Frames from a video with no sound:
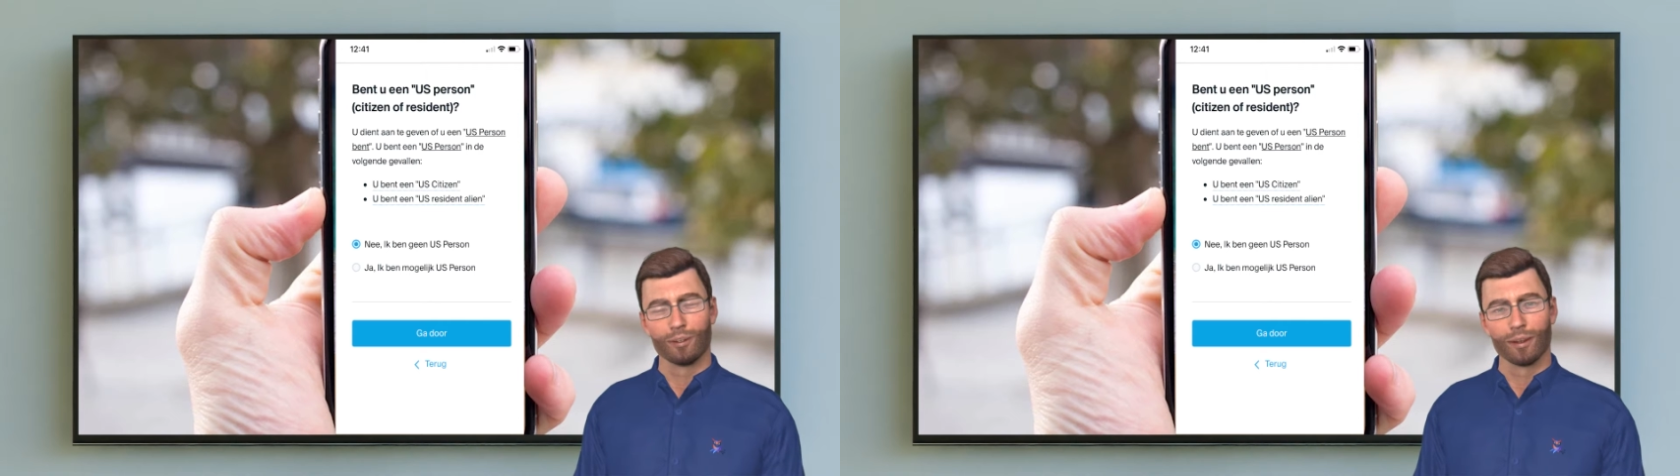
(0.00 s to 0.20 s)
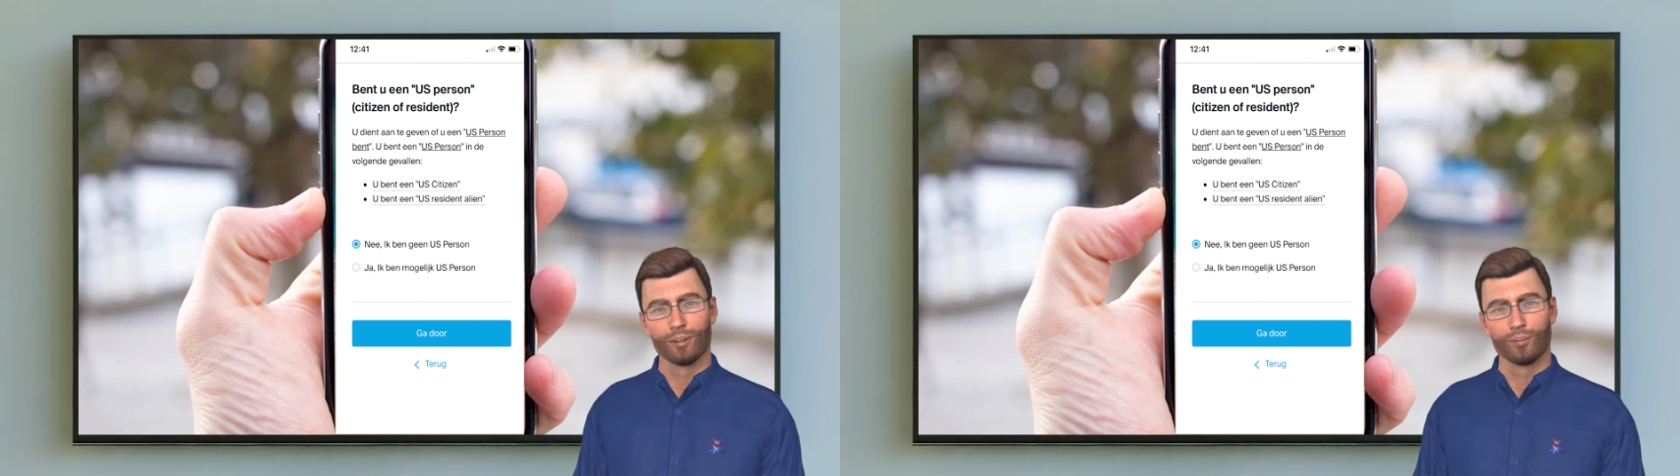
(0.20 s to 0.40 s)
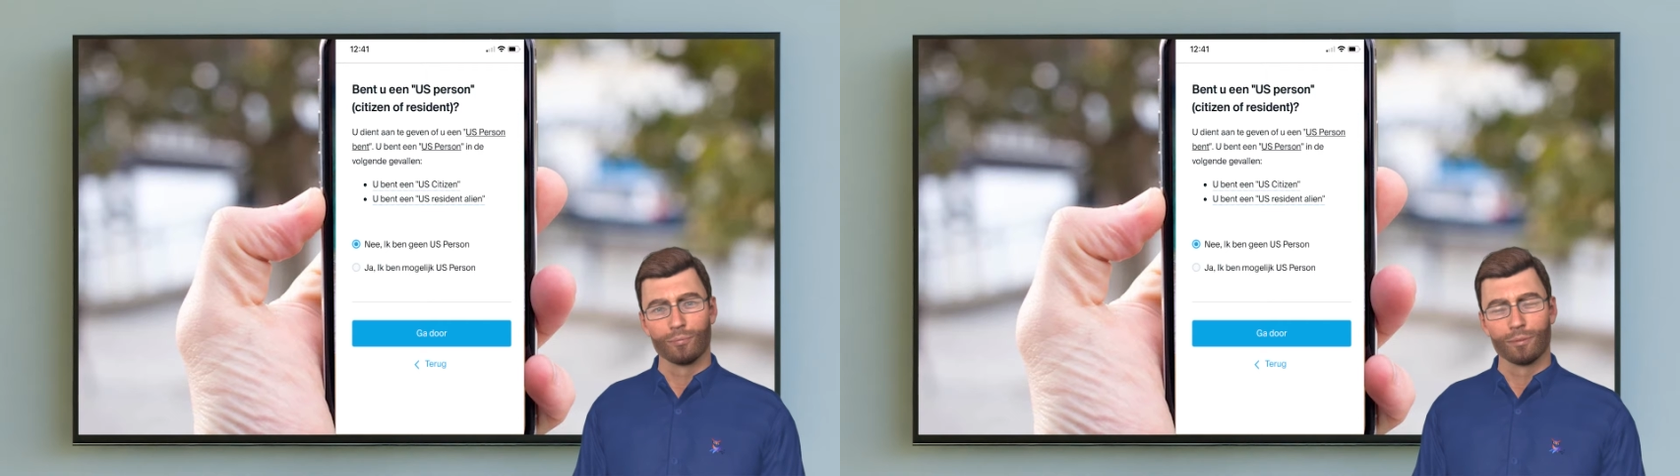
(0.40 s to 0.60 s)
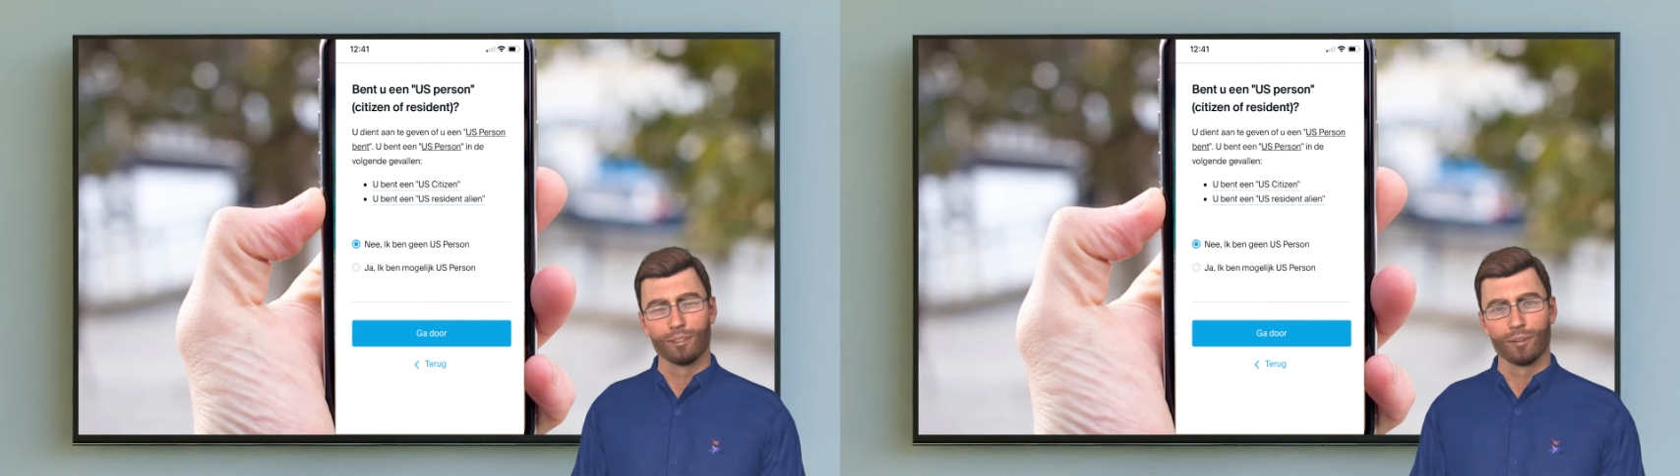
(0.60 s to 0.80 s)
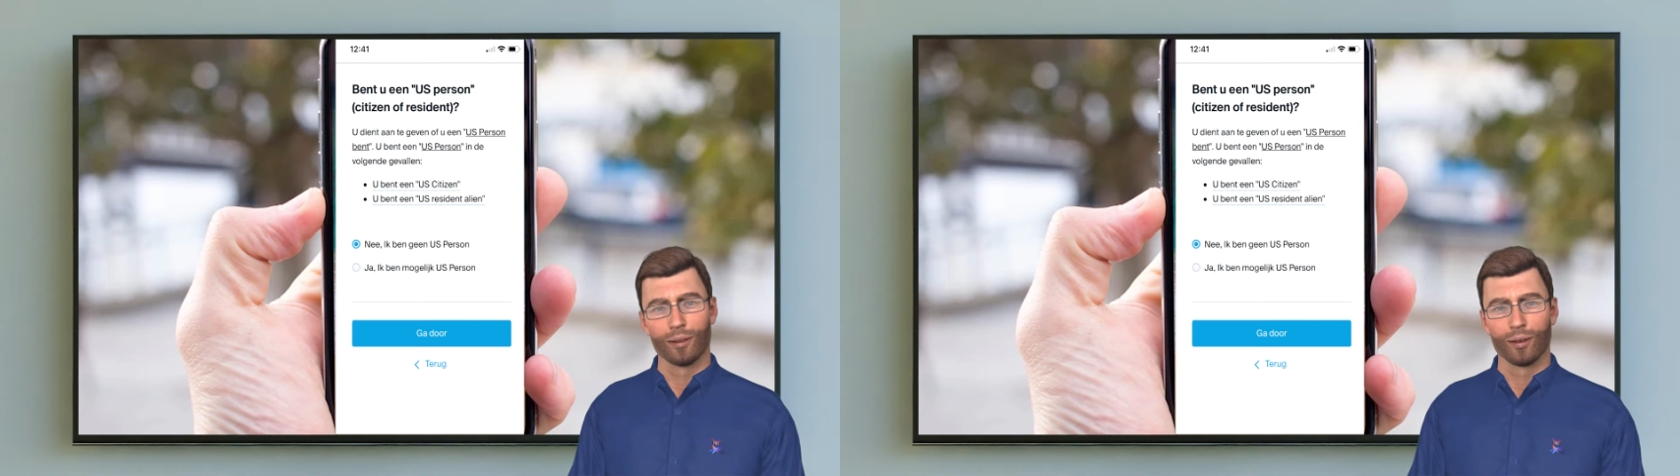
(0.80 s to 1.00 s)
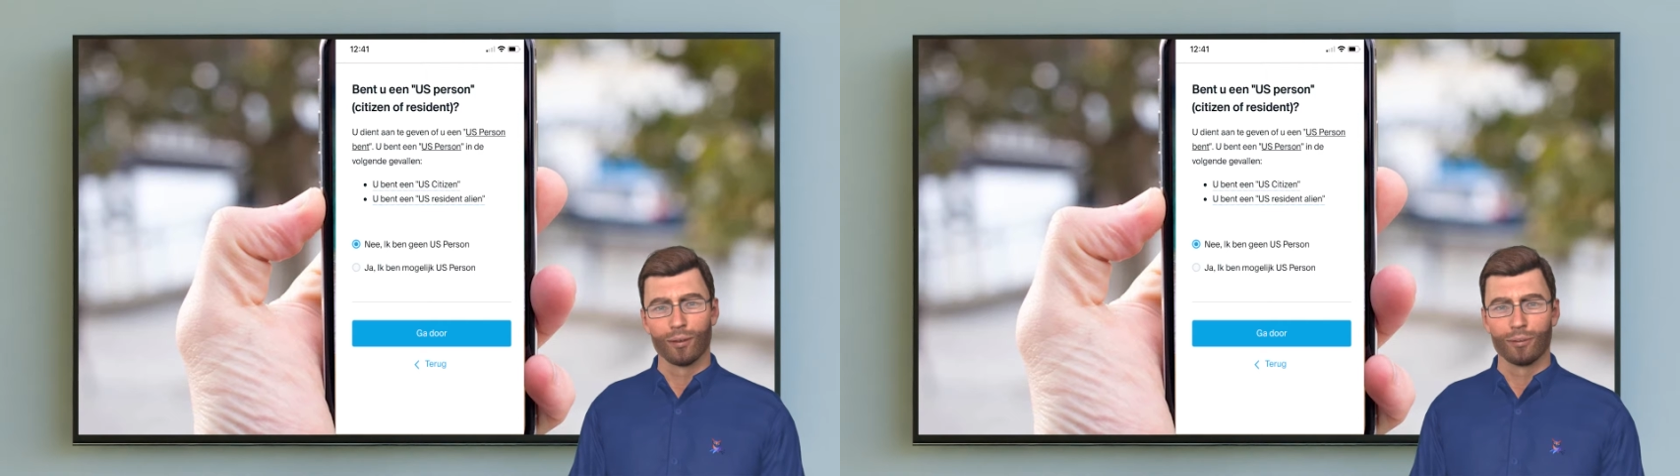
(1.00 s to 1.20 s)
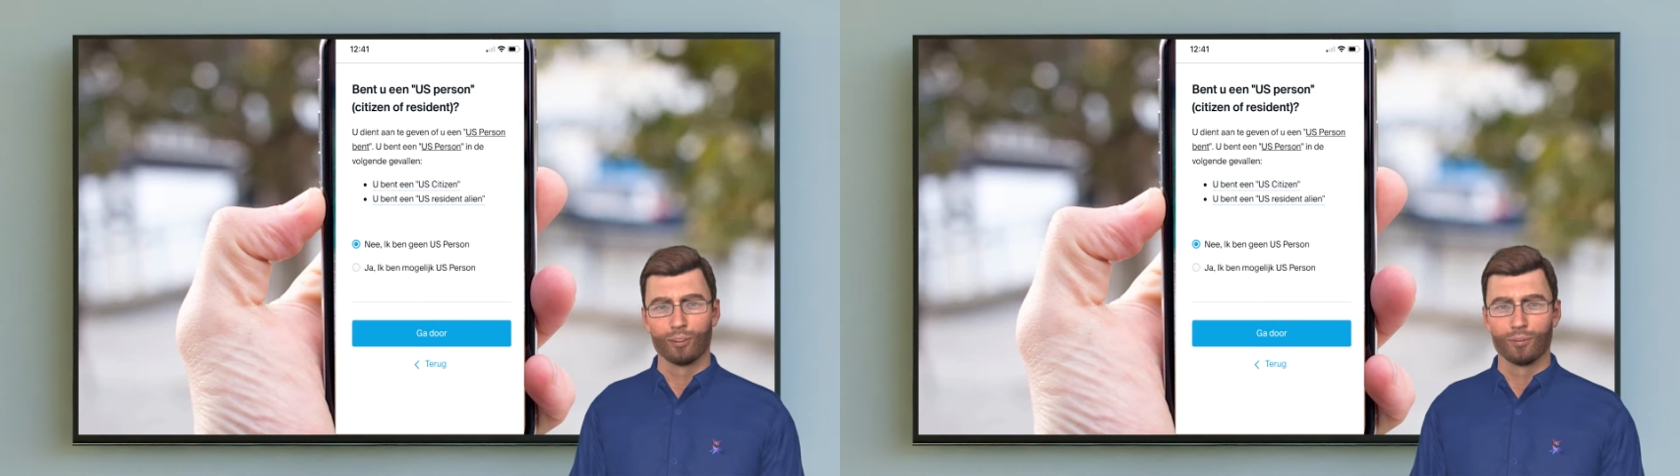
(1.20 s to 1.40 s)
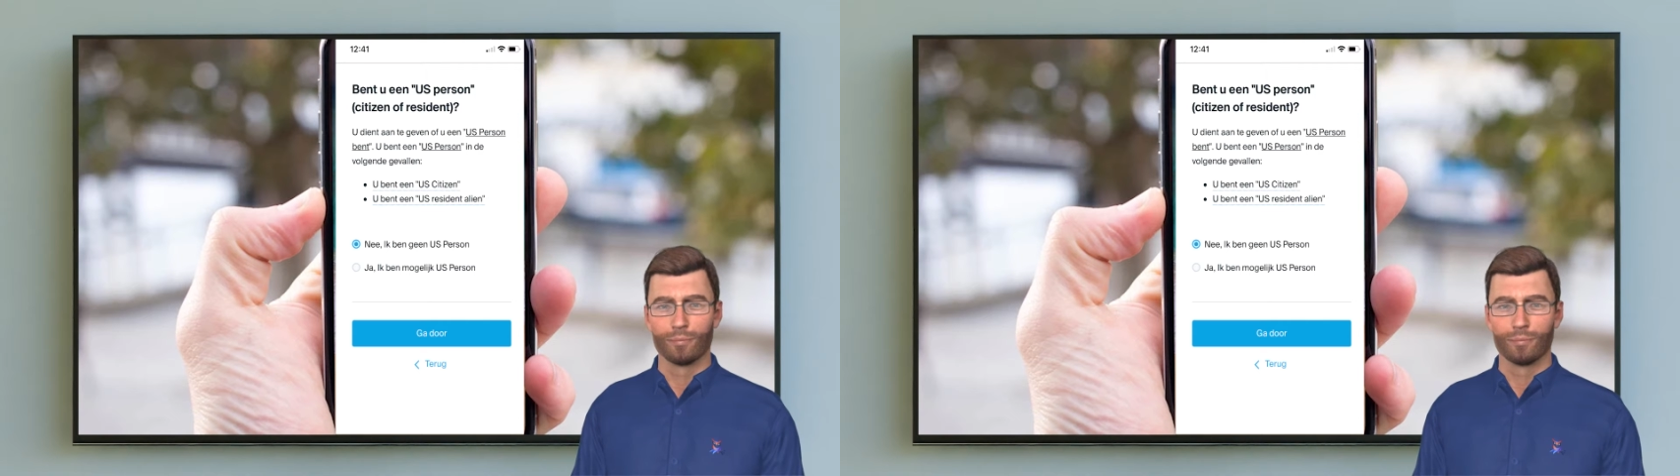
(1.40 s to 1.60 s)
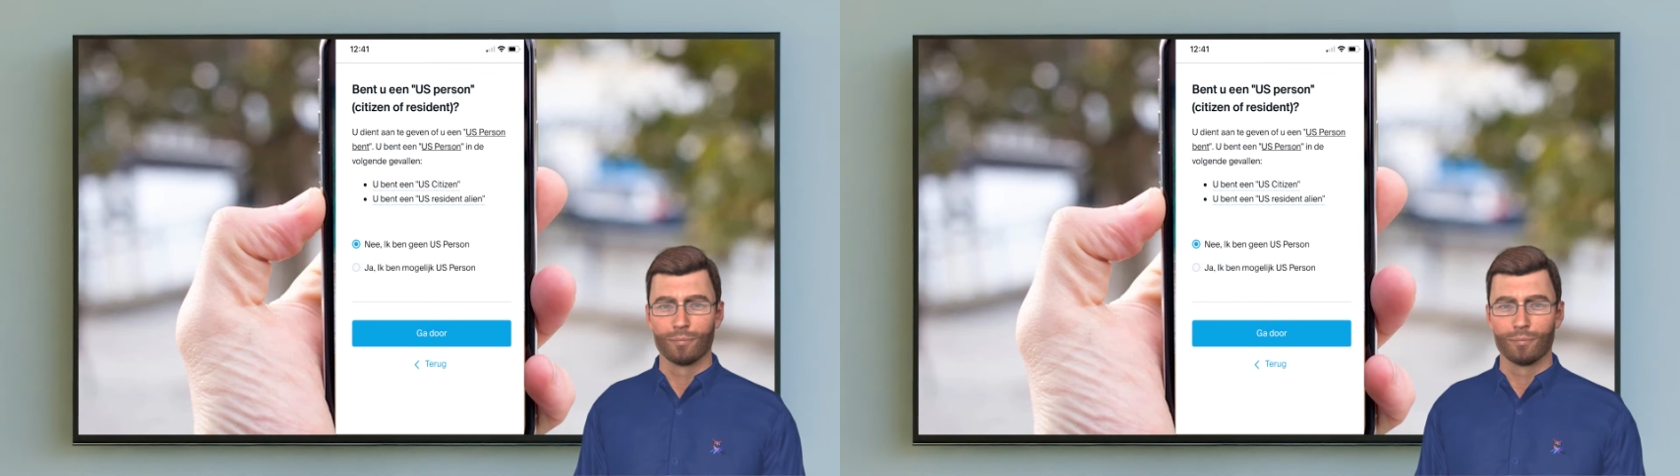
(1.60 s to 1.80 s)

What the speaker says: for financial service providers.